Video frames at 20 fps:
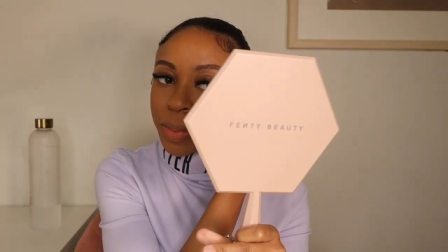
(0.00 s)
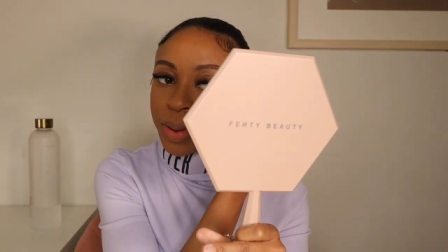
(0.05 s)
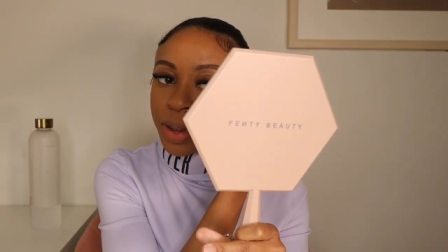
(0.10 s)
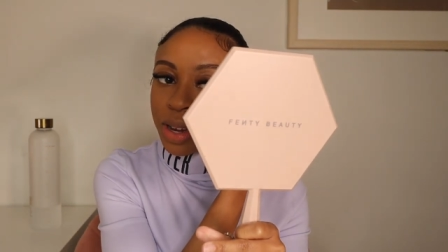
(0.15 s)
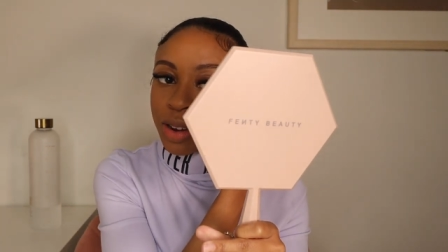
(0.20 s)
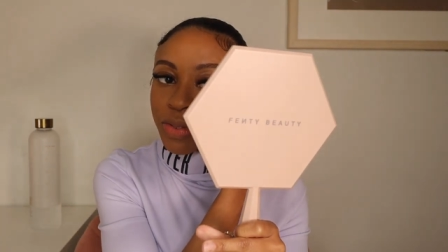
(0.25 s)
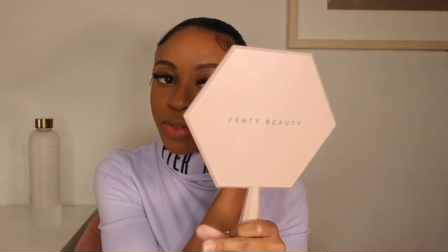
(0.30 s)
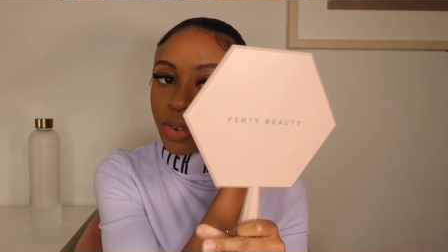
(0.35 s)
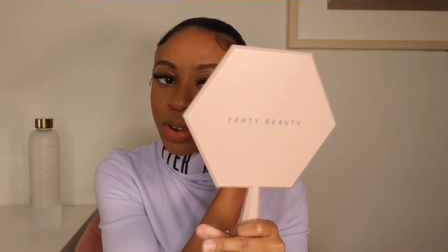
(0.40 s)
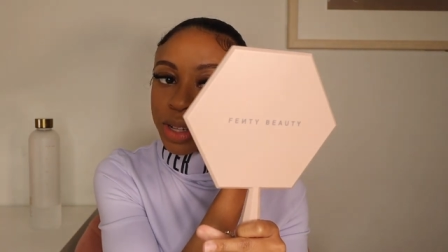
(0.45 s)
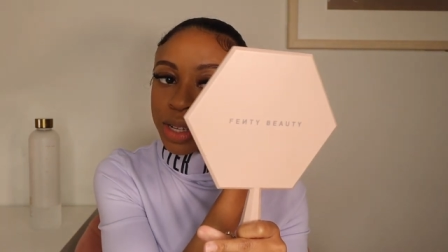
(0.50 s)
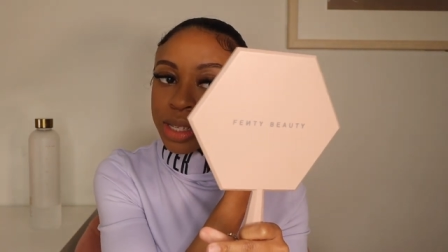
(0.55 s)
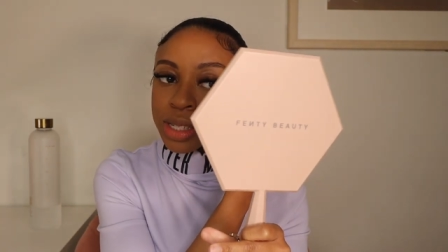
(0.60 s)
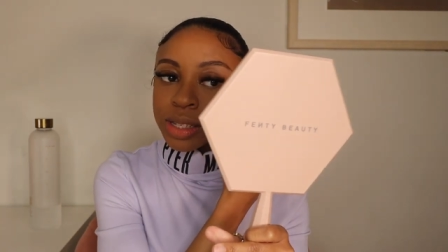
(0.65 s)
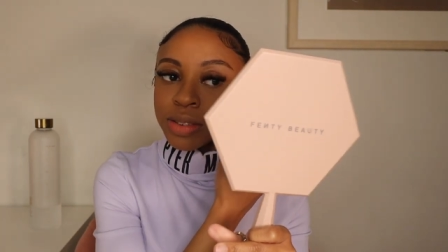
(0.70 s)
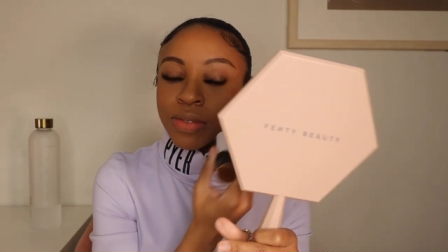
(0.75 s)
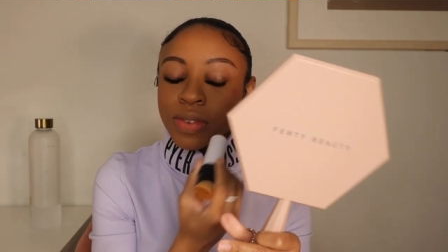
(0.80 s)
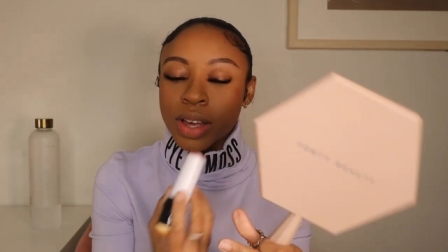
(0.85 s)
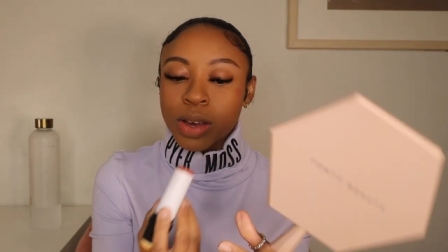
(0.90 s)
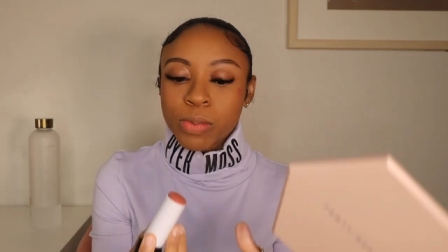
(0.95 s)
up here for this
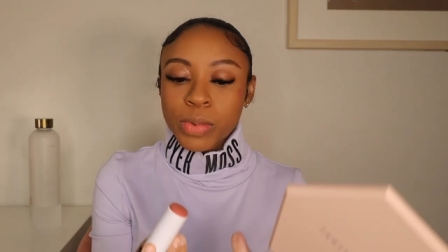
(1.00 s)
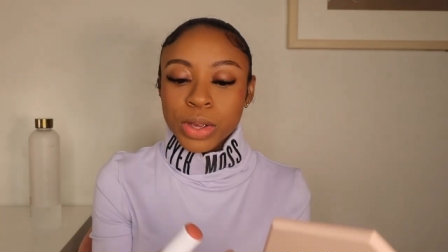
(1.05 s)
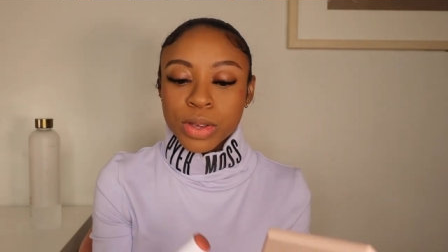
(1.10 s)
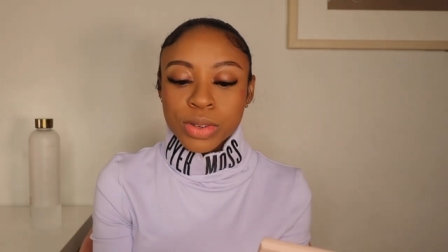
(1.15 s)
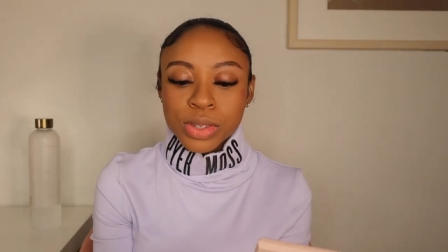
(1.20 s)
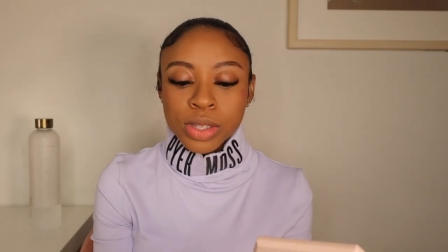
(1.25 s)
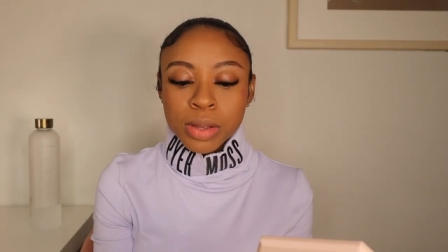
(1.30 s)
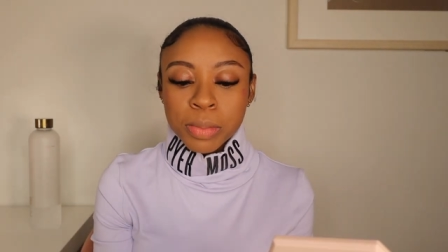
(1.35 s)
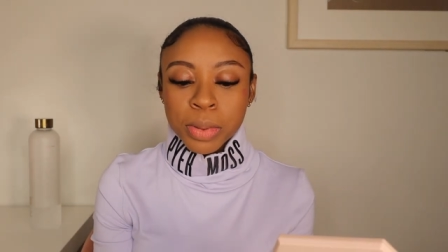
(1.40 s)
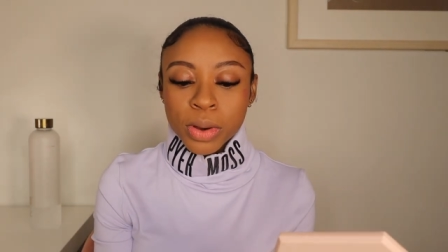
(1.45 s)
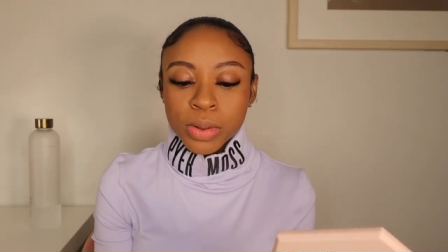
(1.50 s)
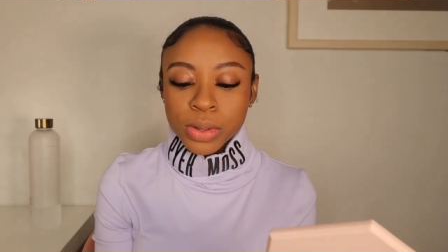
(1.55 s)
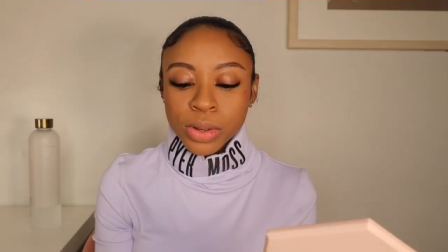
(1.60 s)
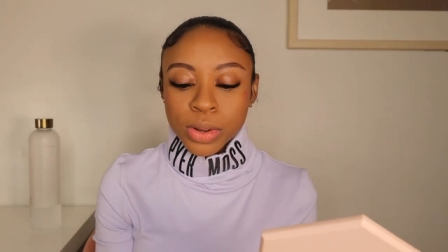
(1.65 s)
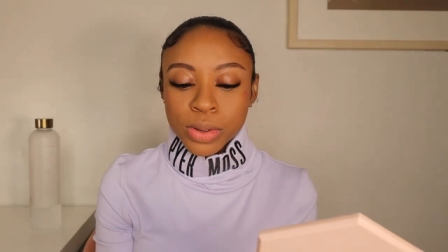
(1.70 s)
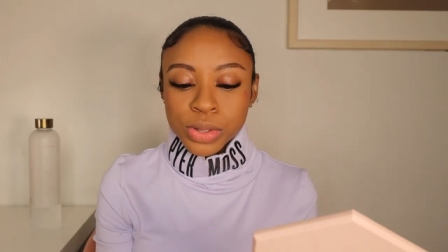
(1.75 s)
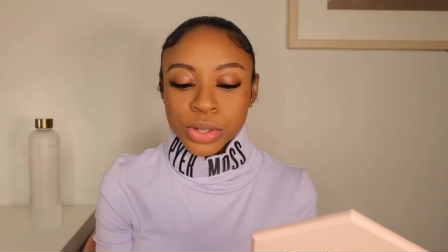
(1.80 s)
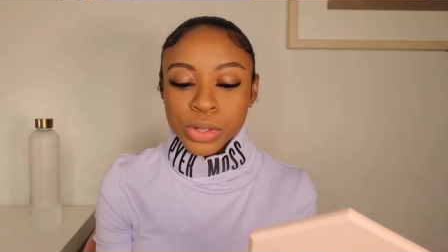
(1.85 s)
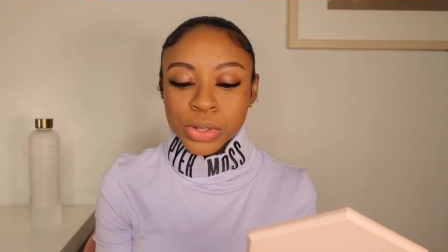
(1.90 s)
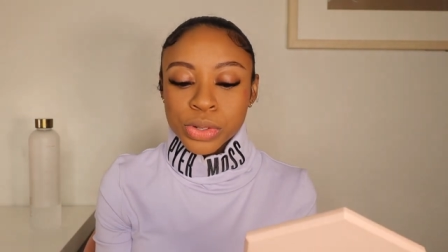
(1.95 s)
event we used to both
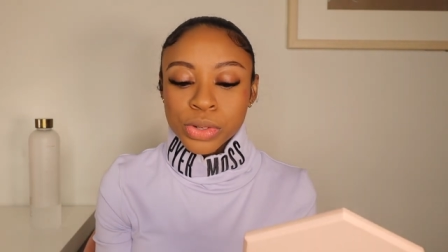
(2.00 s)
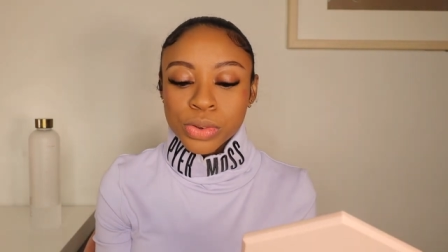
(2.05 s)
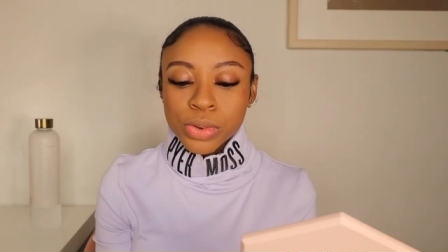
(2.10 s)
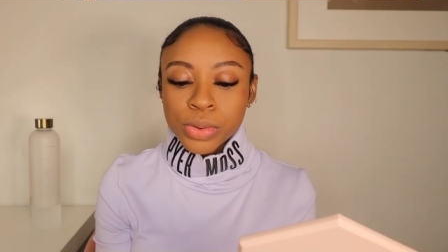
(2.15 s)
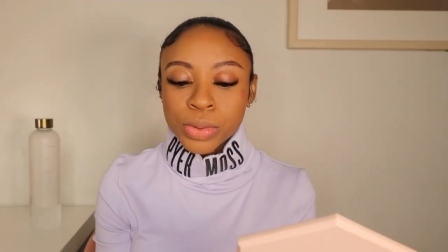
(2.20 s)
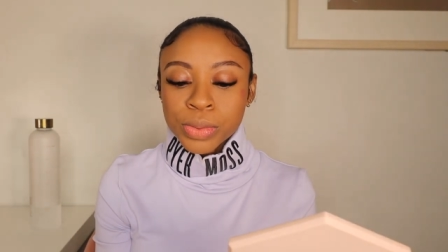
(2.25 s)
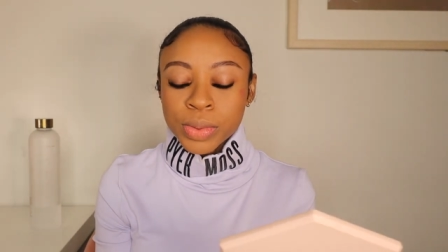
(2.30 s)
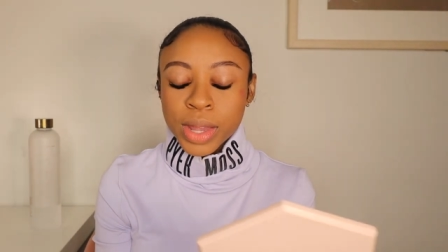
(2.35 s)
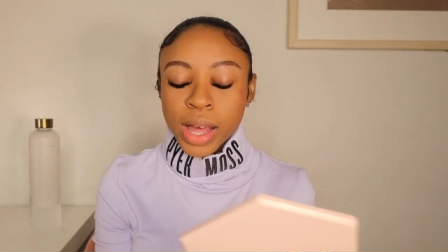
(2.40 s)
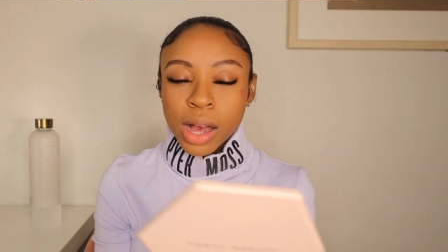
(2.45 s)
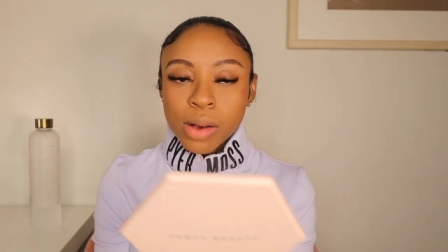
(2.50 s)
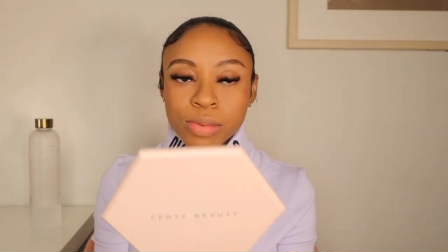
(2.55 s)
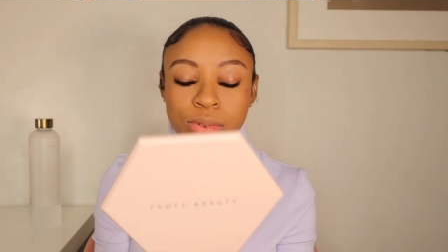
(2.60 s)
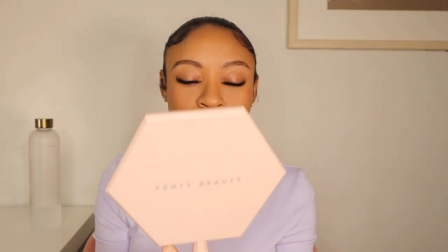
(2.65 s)
go to that